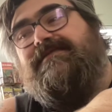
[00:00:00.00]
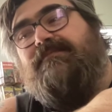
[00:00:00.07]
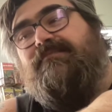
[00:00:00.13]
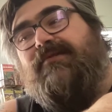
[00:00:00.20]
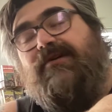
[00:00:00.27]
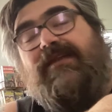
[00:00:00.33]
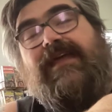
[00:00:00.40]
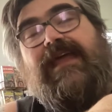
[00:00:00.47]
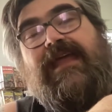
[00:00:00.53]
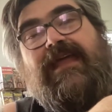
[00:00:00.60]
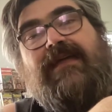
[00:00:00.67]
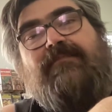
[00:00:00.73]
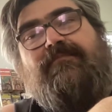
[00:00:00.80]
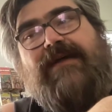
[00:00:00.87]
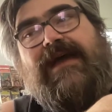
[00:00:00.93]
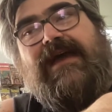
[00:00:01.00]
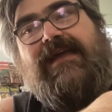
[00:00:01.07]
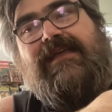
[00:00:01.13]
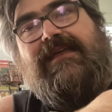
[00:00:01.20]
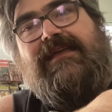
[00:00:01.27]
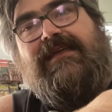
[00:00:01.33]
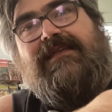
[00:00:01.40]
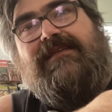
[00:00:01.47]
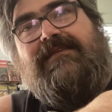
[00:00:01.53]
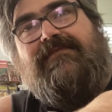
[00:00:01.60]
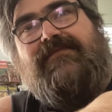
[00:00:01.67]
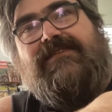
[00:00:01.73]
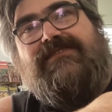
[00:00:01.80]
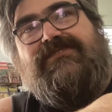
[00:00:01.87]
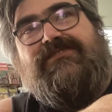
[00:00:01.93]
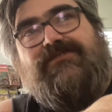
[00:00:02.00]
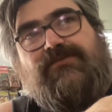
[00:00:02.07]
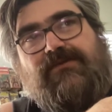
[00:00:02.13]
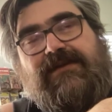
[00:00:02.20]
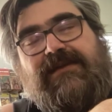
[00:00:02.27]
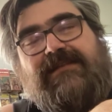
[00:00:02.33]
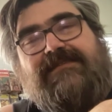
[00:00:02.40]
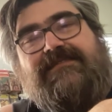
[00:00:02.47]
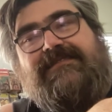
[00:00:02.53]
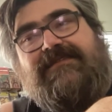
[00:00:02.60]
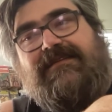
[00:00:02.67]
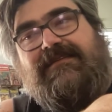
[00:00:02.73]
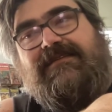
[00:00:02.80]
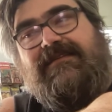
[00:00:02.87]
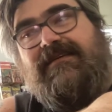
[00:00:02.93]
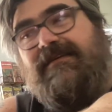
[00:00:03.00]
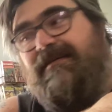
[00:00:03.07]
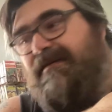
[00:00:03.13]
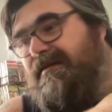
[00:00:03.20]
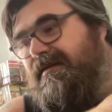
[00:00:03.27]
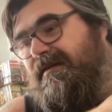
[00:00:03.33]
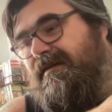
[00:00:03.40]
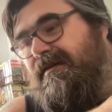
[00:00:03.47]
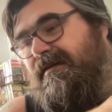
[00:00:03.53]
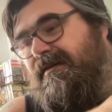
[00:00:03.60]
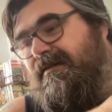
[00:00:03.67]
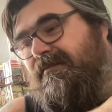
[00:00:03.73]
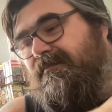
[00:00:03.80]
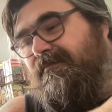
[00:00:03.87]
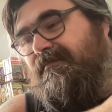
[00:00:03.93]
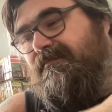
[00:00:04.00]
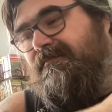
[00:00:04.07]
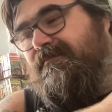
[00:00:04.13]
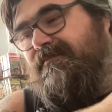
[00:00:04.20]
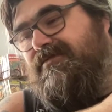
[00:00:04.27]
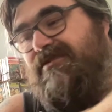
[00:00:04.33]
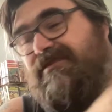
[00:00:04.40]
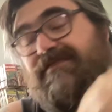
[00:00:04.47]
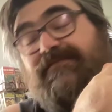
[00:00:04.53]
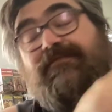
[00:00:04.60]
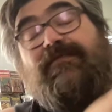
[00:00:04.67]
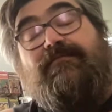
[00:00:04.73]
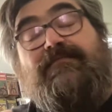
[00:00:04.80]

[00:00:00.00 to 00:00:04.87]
to put Hank back in the streets and um just for